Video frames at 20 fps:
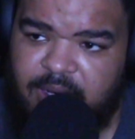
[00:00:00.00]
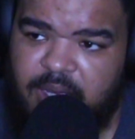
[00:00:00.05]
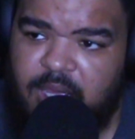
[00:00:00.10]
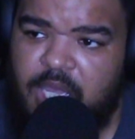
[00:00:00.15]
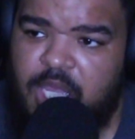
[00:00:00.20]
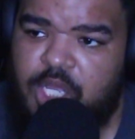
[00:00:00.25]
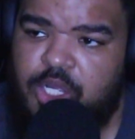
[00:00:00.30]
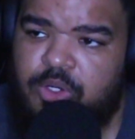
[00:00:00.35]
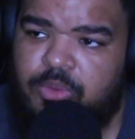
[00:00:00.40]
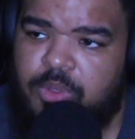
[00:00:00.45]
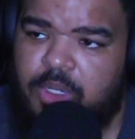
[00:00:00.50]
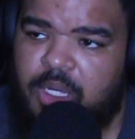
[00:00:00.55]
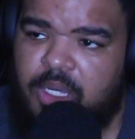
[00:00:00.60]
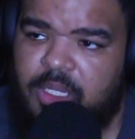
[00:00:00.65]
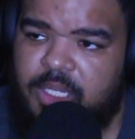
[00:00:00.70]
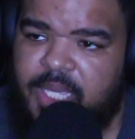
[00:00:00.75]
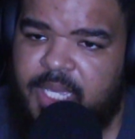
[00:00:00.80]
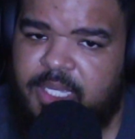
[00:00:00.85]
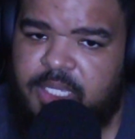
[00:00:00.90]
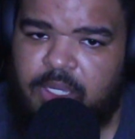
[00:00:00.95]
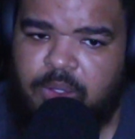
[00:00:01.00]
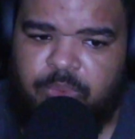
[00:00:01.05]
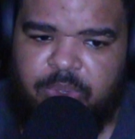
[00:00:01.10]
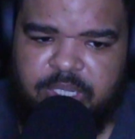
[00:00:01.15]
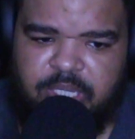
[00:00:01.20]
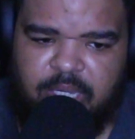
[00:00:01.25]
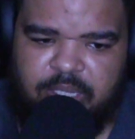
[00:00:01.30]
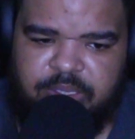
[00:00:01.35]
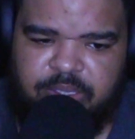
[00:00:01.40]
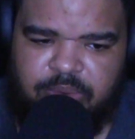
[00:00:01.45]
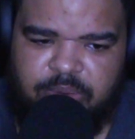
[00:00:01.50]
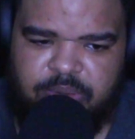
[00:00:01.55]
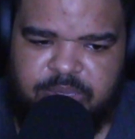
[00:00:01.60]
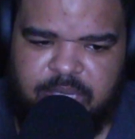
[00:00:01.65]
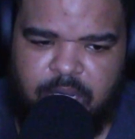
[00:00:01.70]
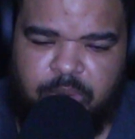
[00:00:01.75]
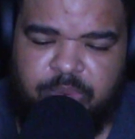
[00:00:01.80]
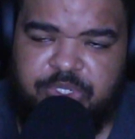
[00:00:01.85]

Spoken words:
there who were all like, yo, what are y'all doing?